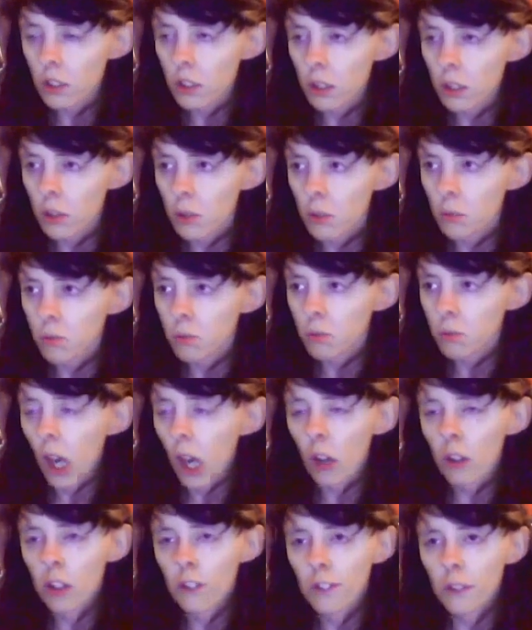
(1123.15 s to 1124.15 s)
to
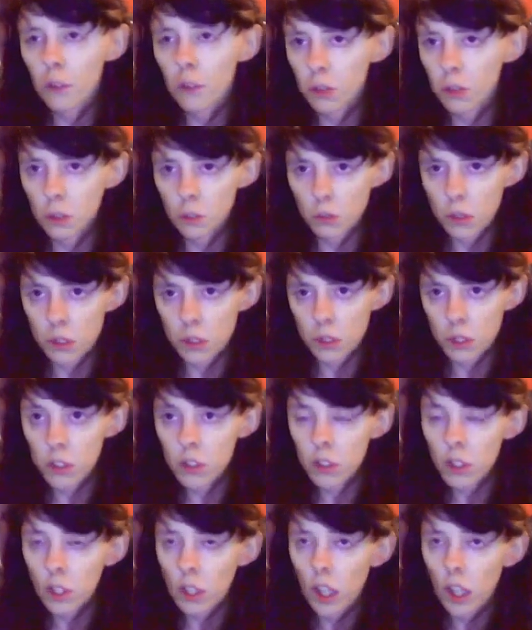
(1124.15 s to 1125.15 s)
Only Fools and
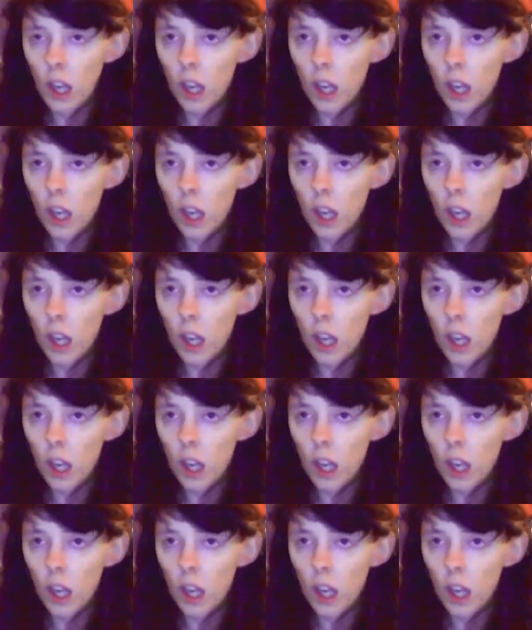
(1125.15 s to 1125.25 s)
Horses,